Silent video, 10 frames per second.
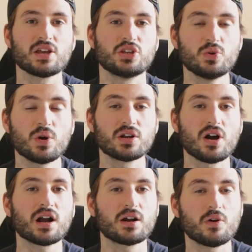you are
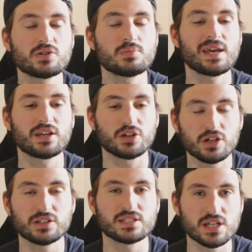not going to make
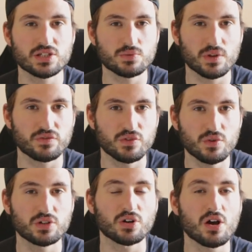good decisions with
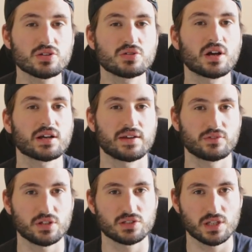food and you're also not gonna
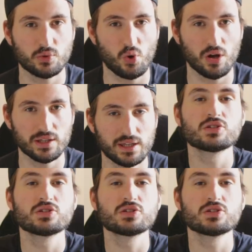have good sleep quality.